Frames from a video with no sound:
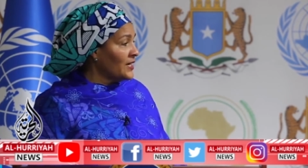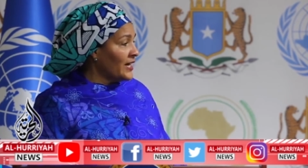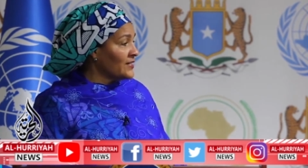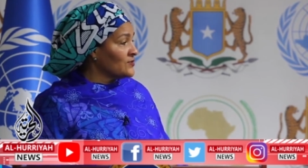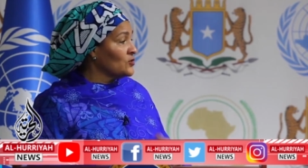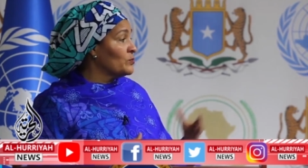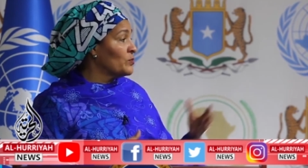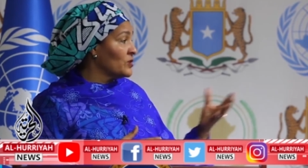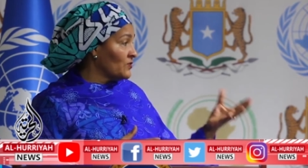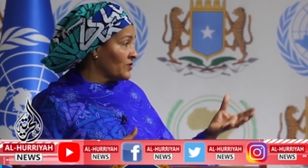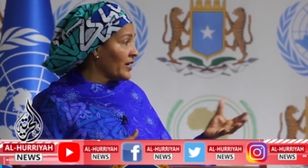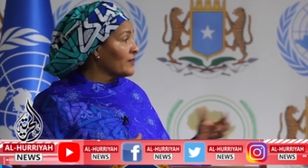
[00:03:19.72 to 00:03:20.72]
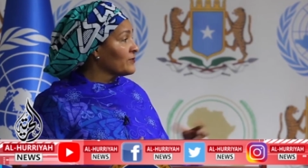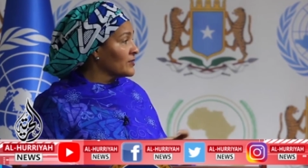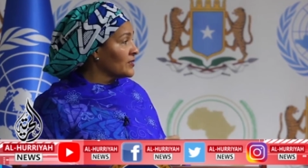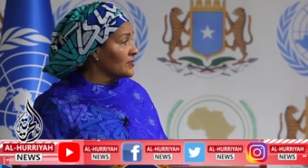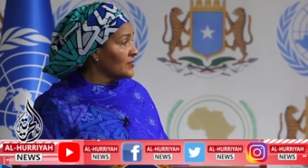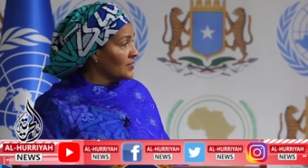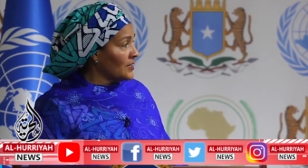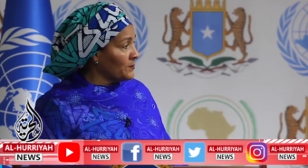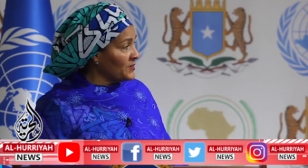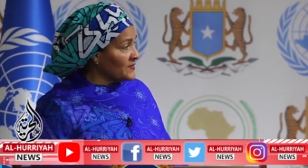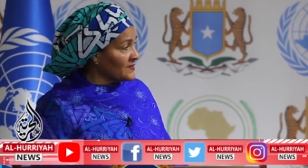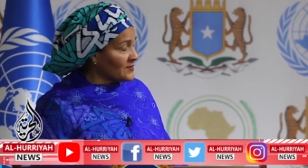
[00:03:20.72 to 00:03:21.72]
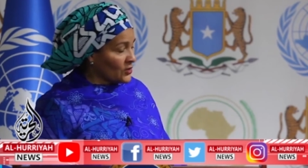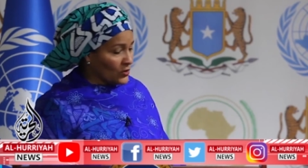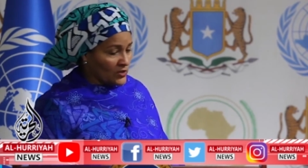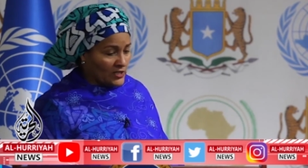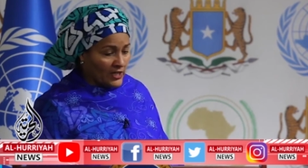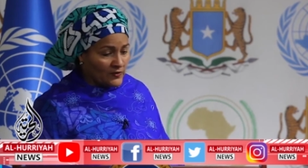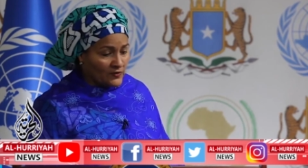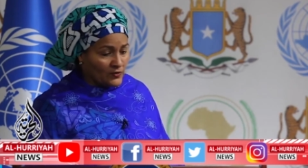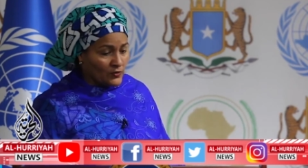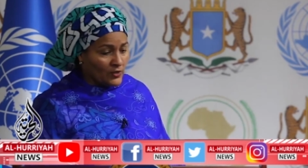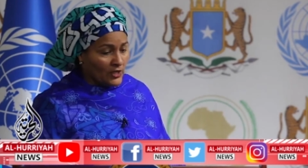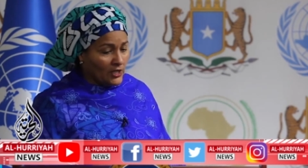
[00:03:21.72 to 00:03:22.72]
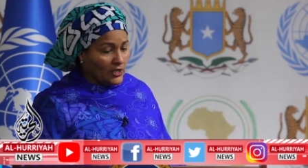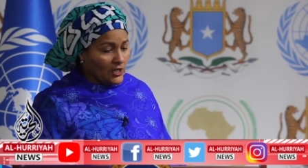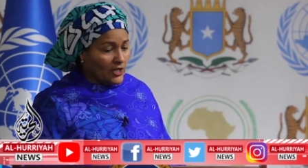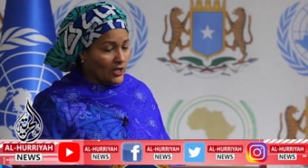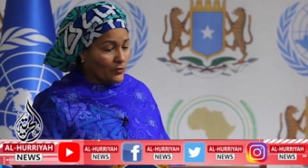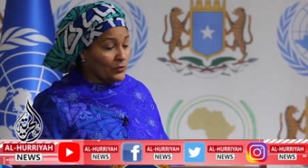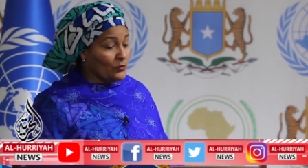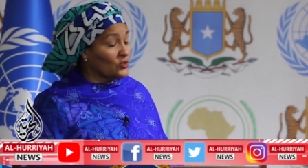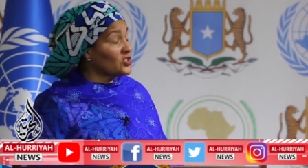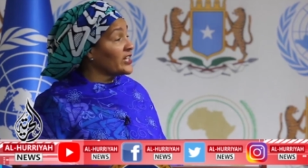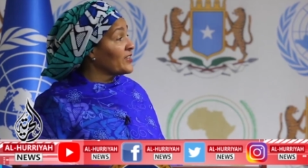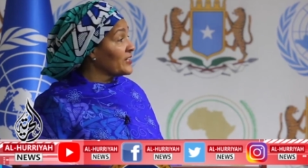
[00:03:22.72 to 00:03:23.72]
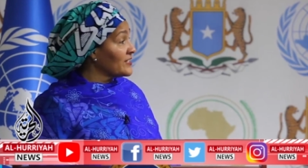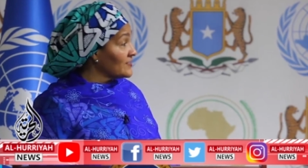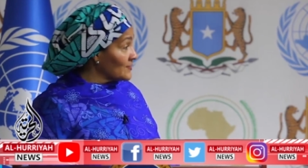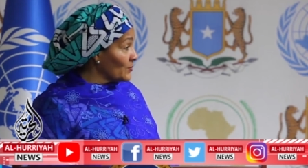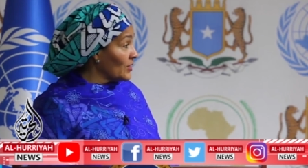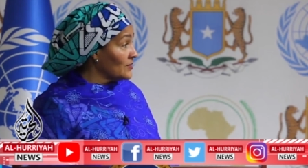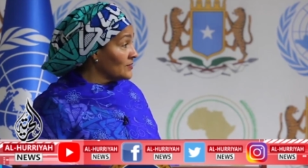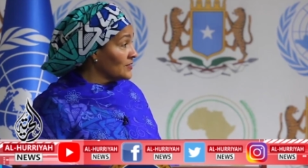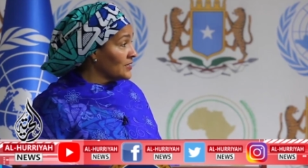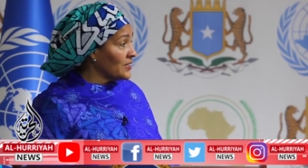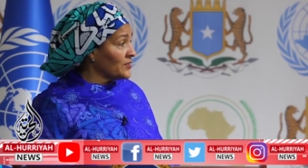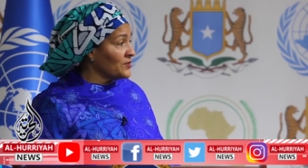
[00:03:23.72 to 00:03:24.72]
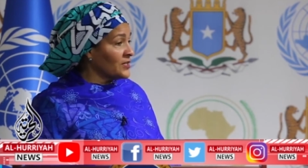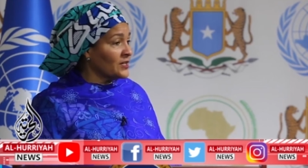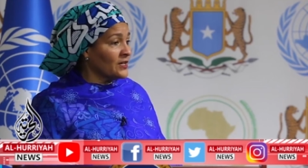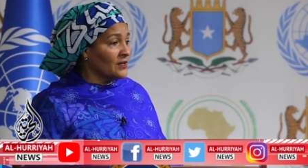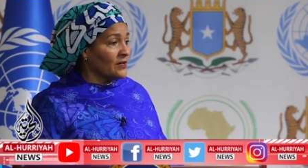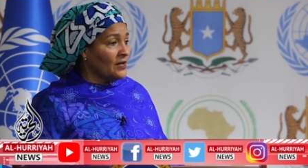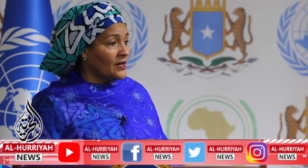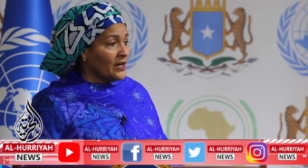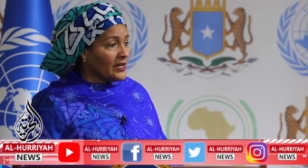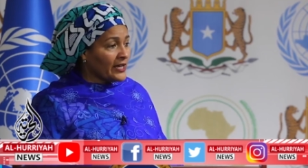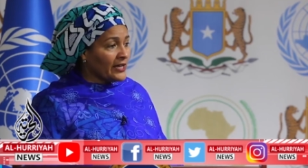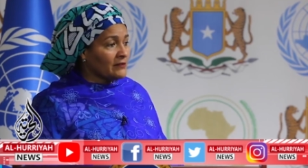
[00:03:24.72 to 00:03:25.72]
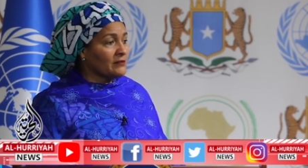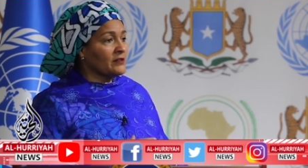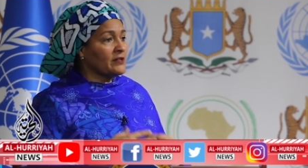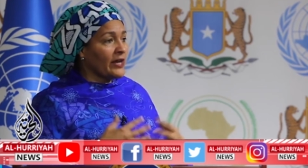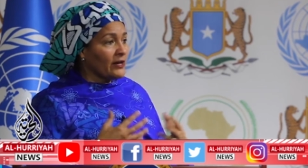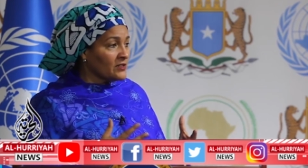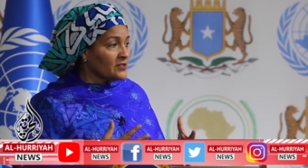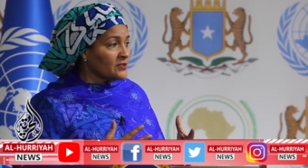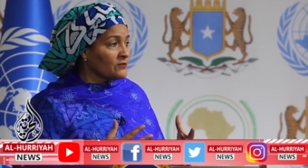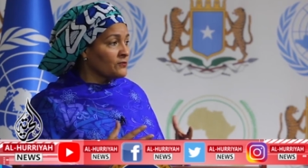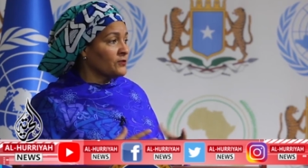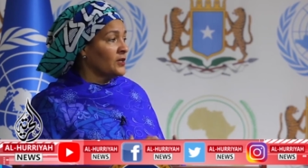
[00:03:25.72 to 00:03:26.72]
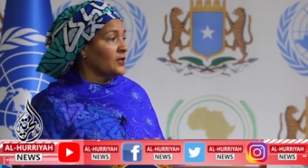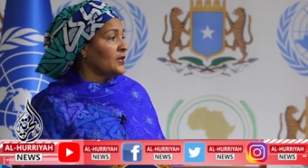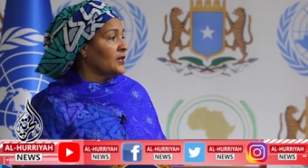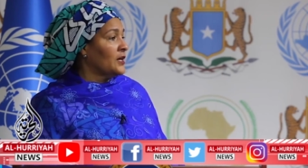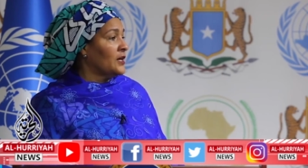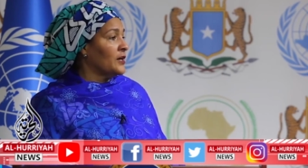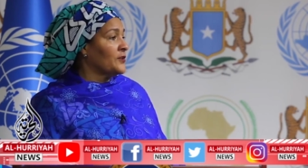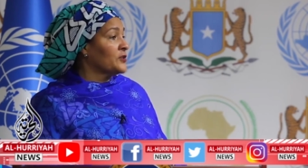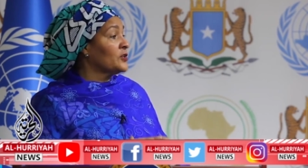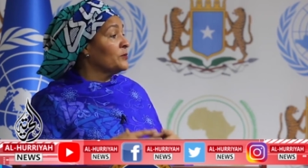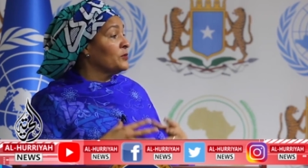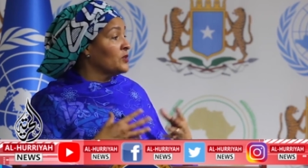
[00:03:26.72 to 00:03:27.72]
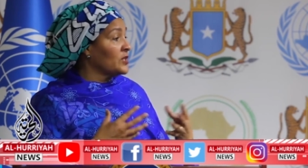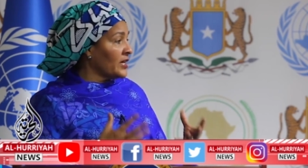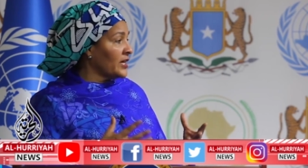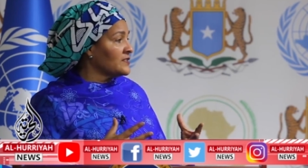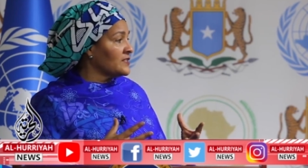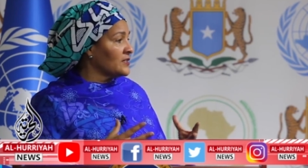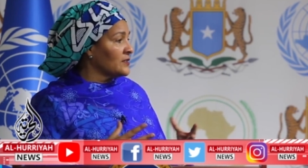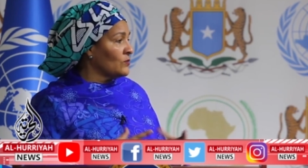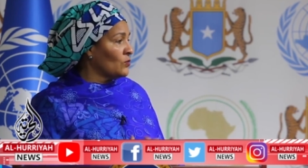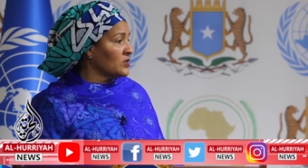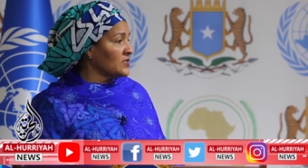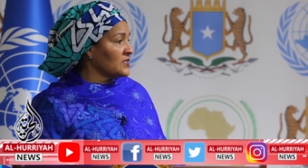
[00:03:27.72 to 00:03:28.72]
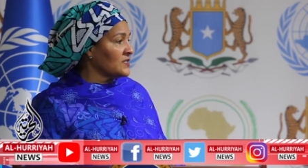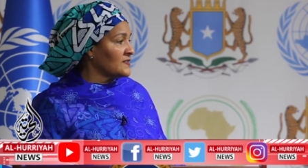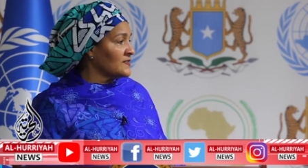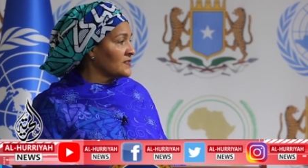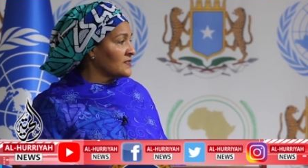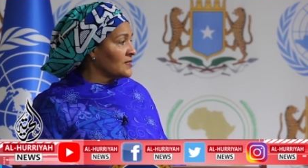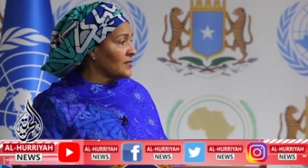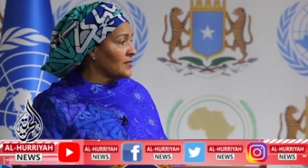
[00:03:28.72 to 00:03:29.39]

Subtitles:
as you brief the African Peace and Security Council, we will share that as well. And I think, again, the narrative, the communicating what it is that